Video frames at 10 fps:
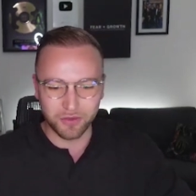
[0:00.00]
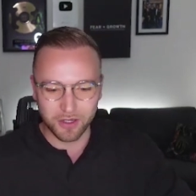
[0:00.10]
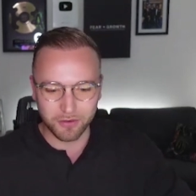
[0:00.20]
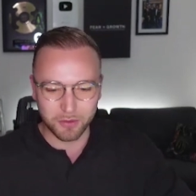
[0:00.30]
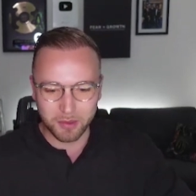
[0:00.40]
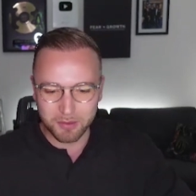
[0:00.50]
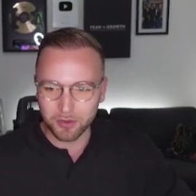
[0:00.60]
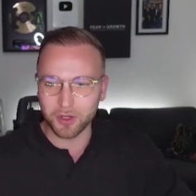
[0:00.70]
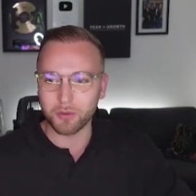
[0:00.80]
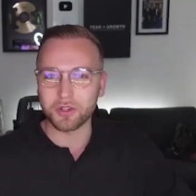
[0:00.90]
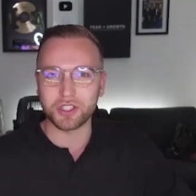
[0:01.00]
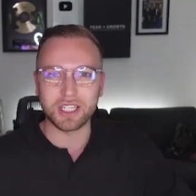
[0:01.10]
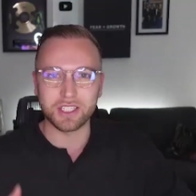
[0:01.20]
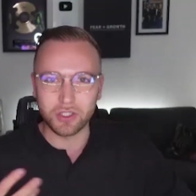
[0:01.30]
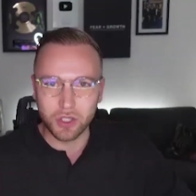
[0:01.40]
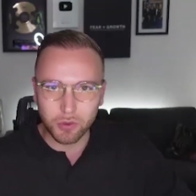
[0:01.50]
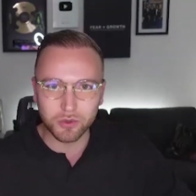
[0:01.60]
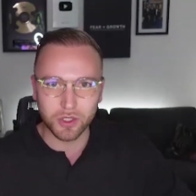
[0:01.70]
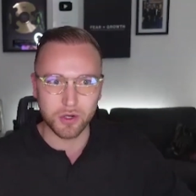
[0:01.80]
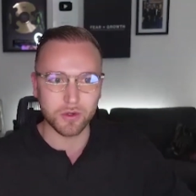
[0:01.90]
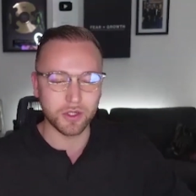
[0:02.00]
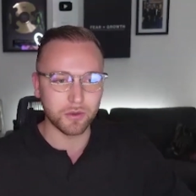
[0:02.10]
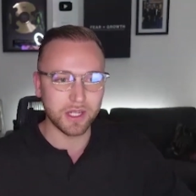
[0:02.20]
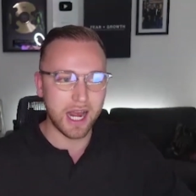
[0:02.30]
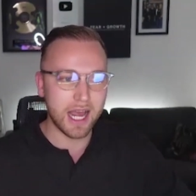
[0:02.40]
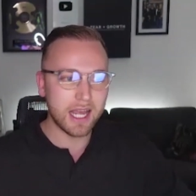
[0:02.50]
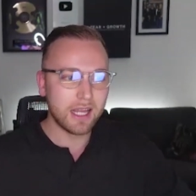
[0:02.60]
for the people that are watching this that don't know you yet.